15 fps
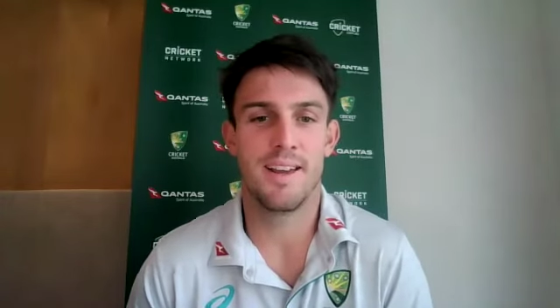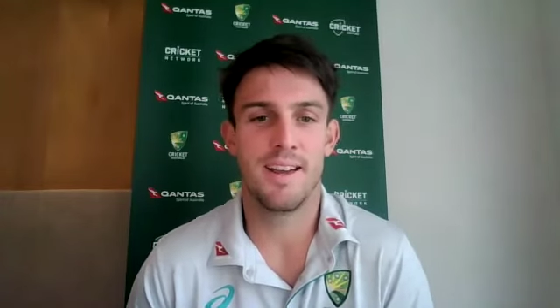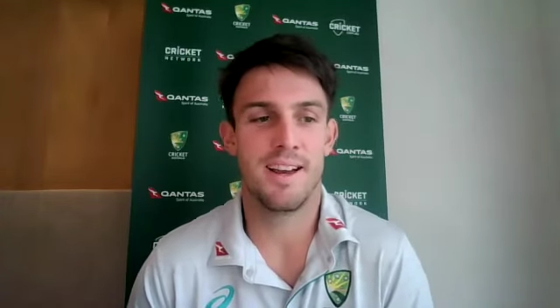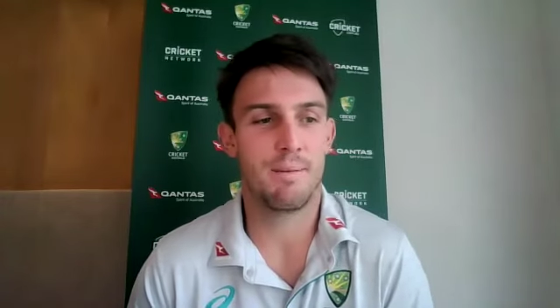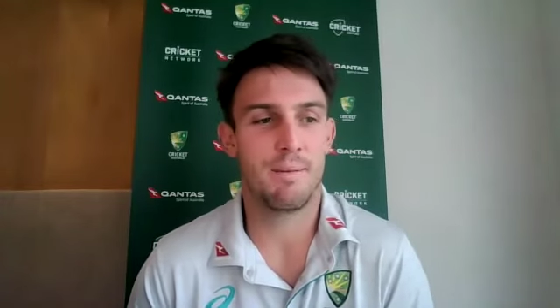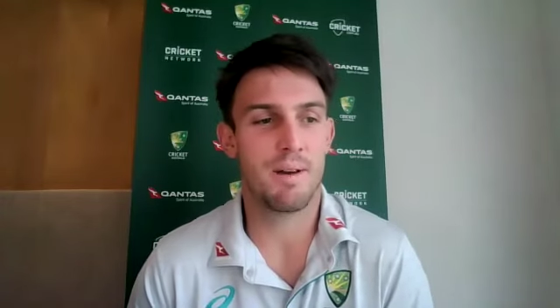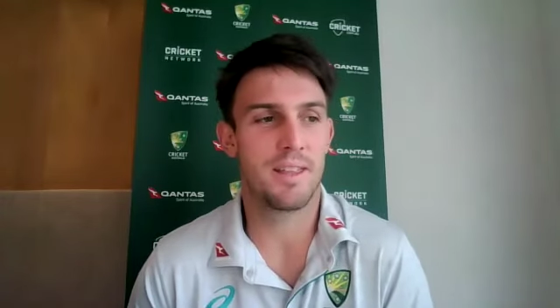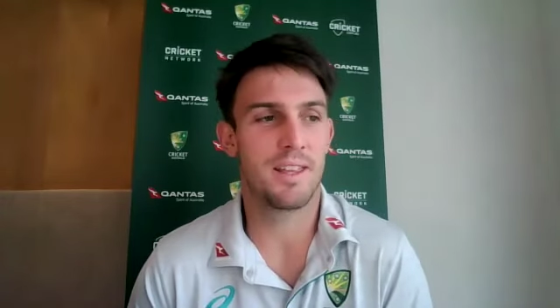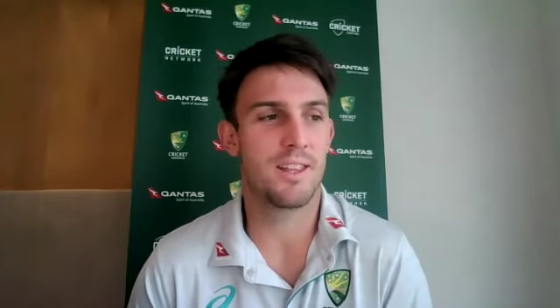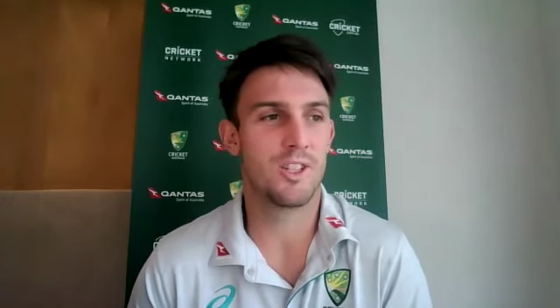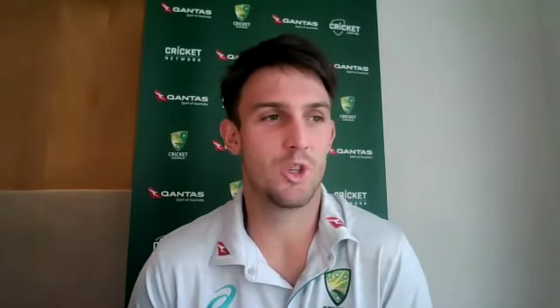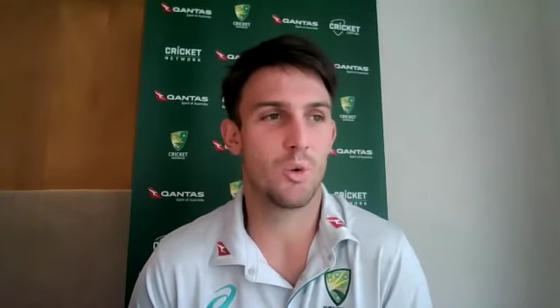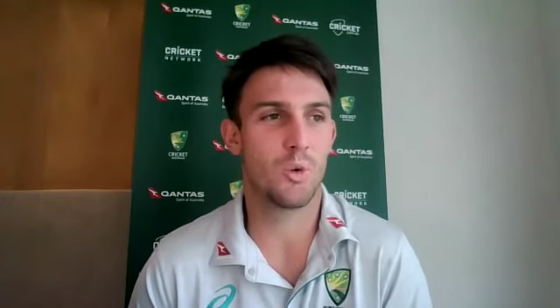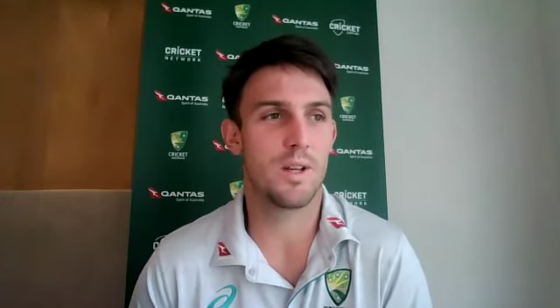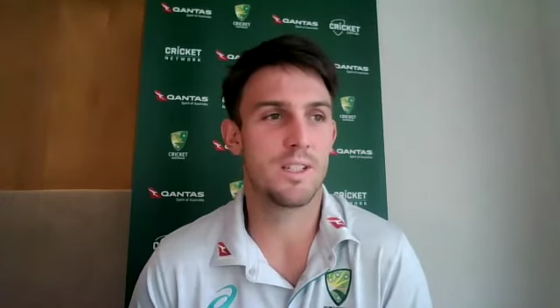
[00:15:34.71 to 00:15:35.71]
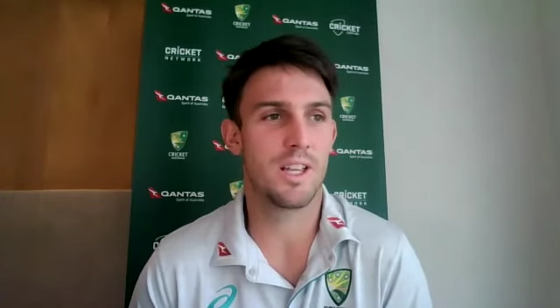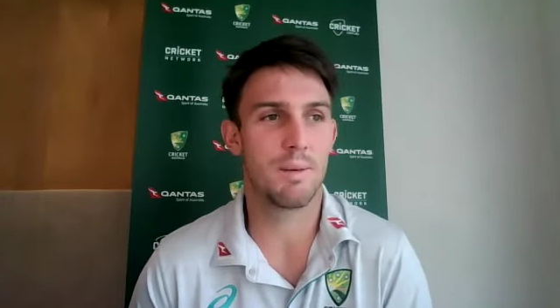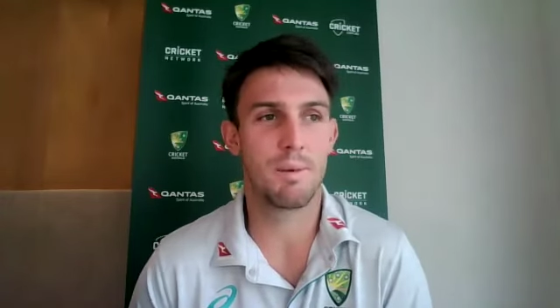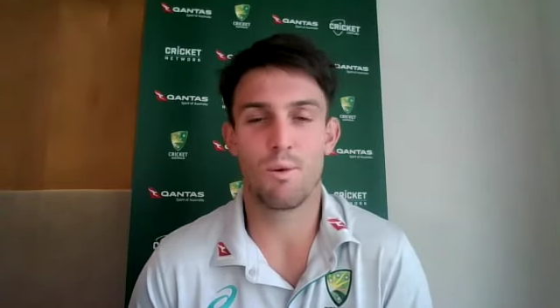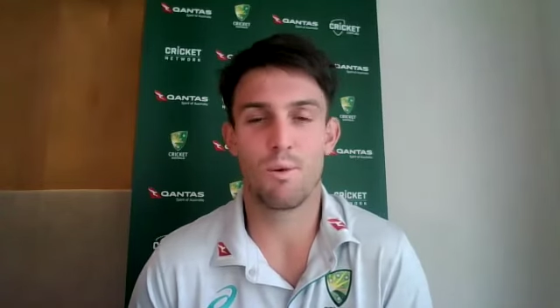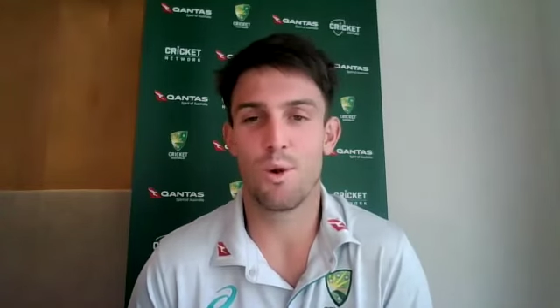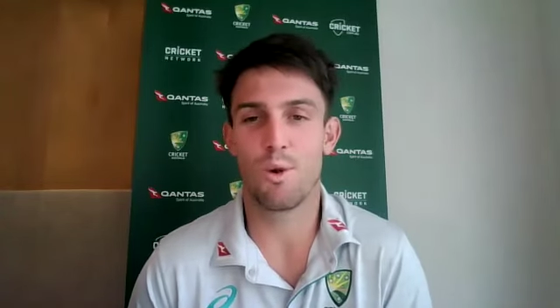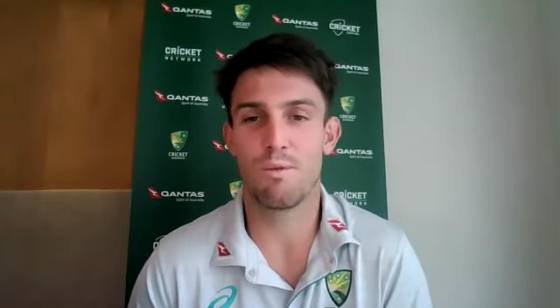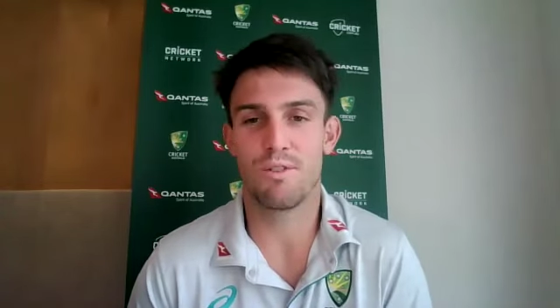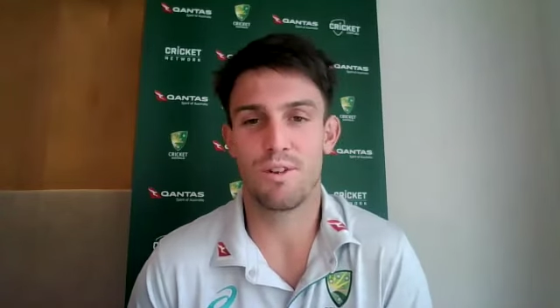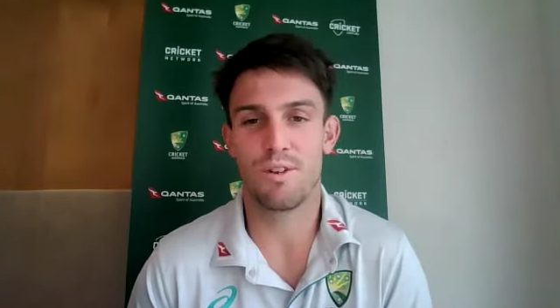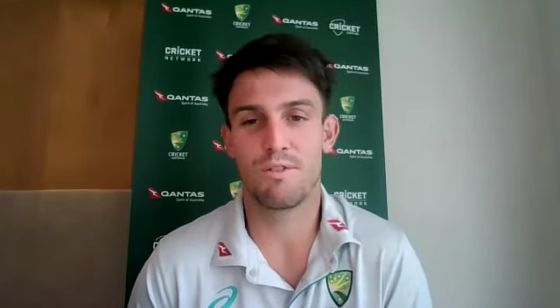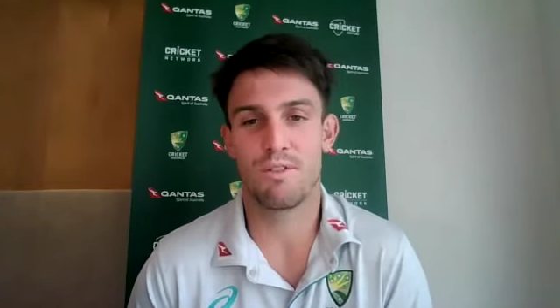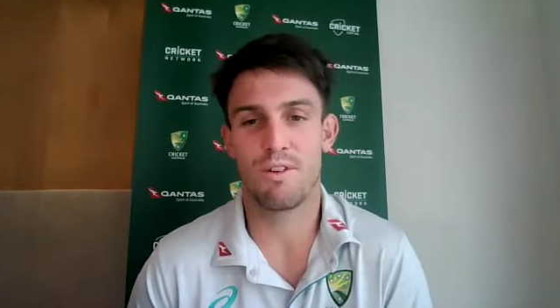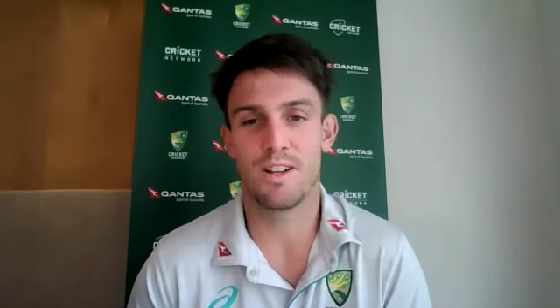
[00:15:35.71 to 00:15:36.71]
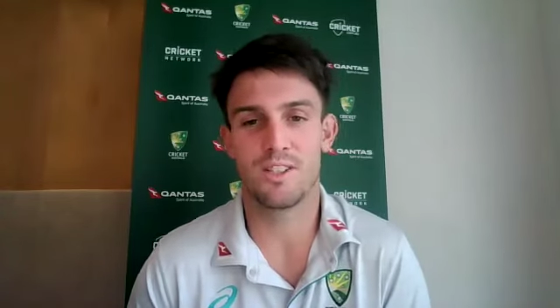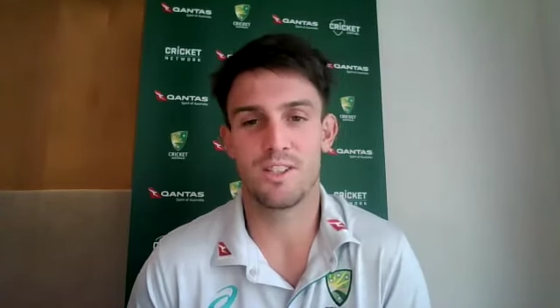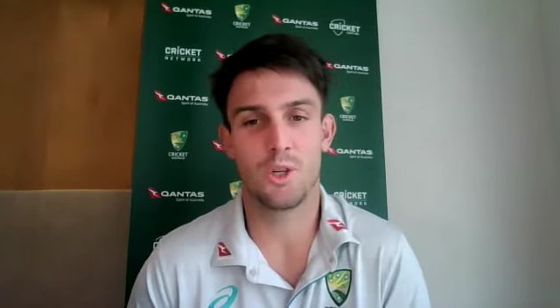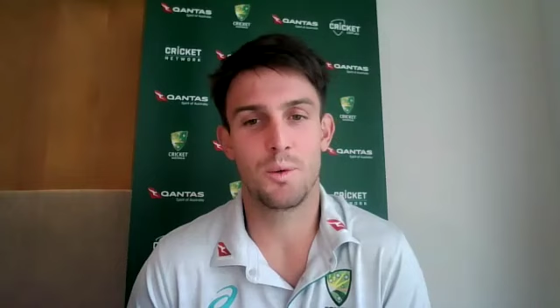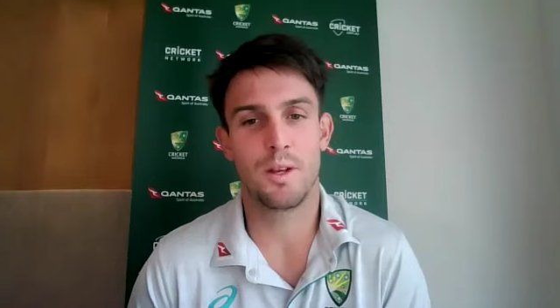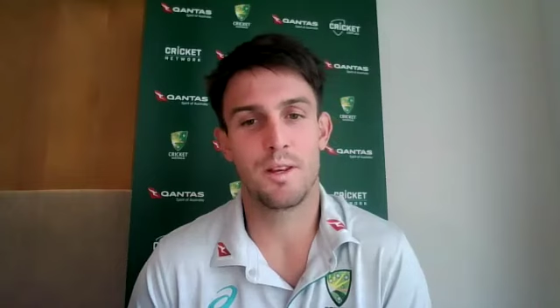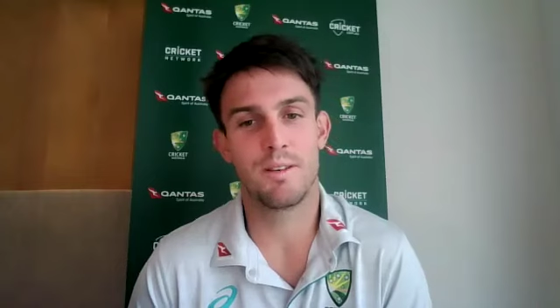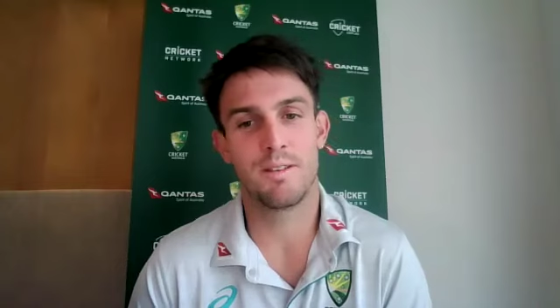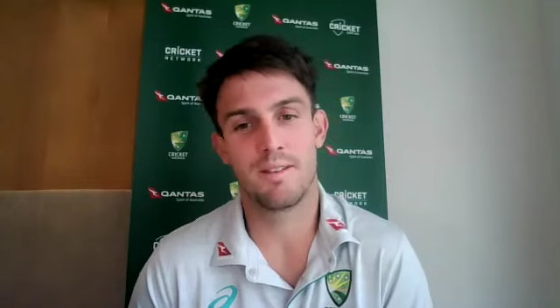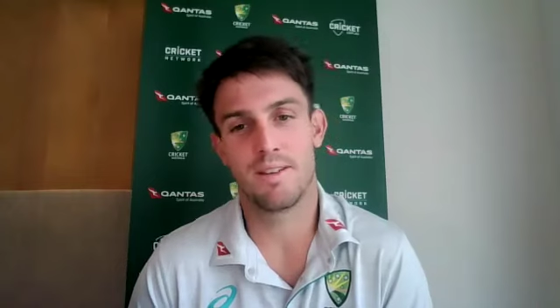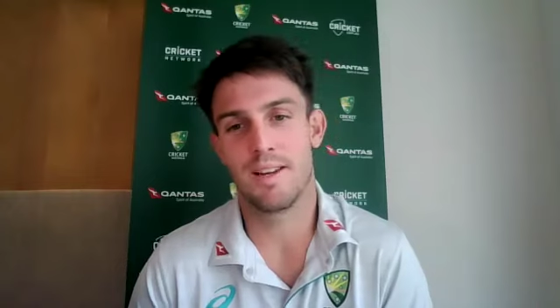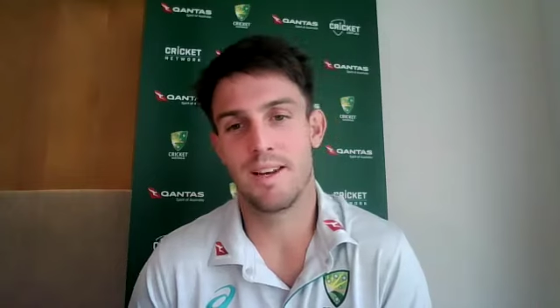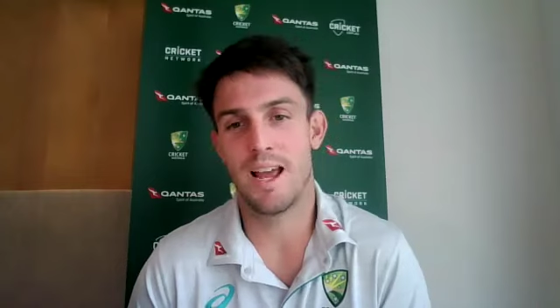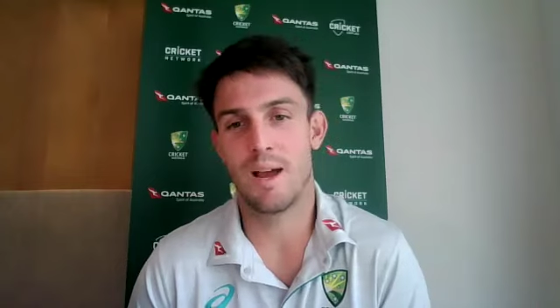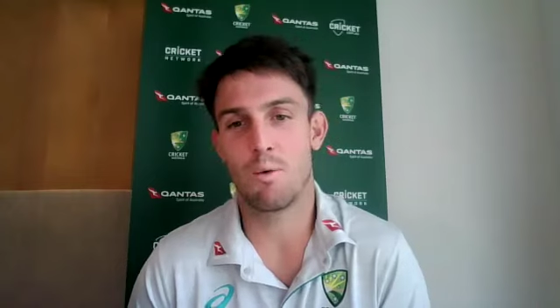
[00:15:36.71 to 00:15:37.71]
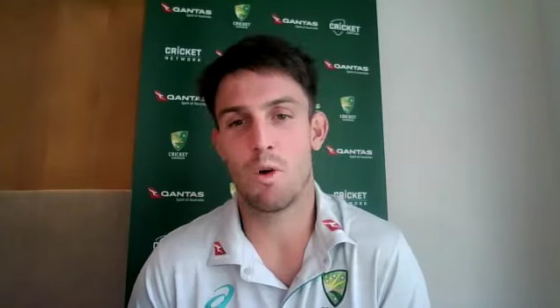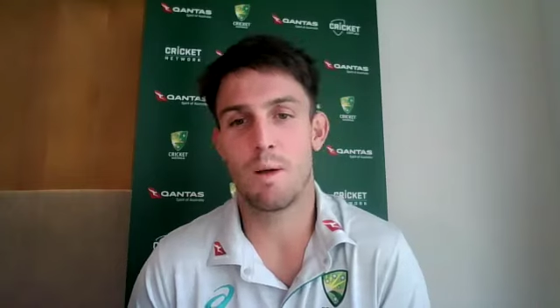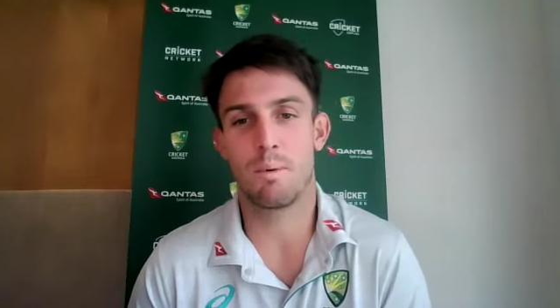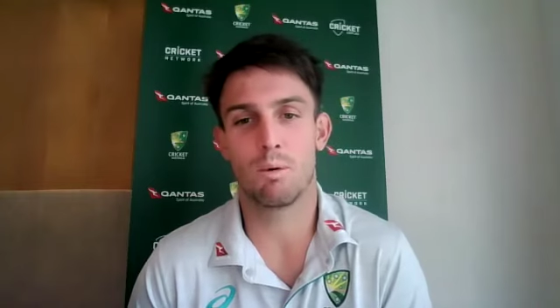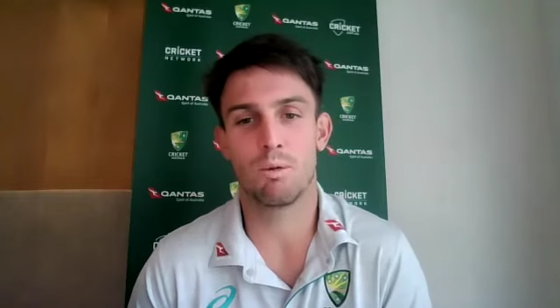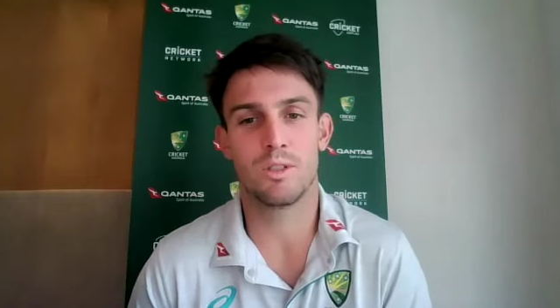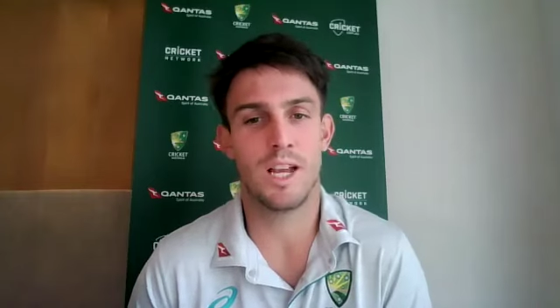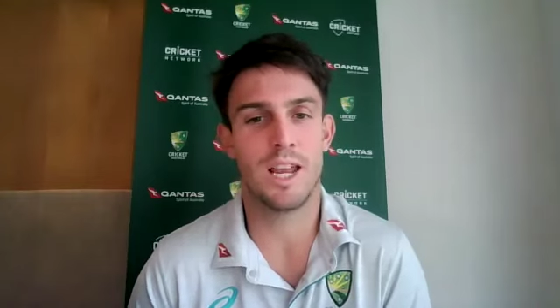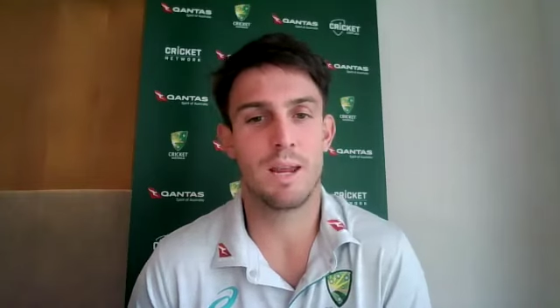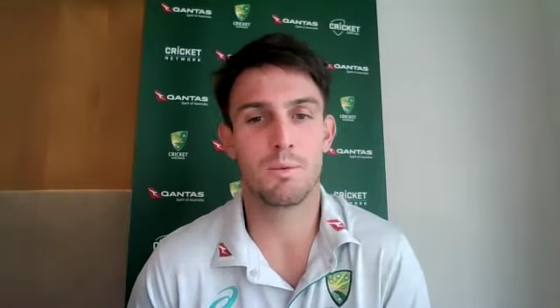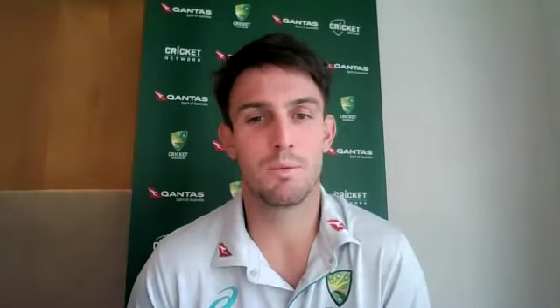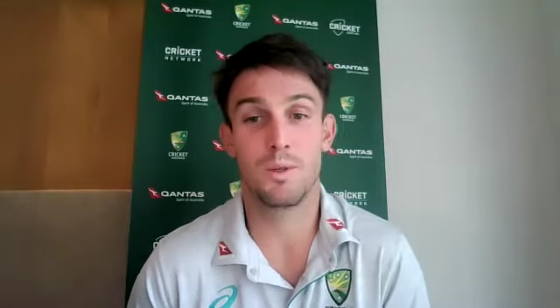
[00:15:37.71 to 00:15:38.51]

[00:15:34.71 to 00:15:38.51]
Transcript: I think there's always going to be room for us two in our white ball teams,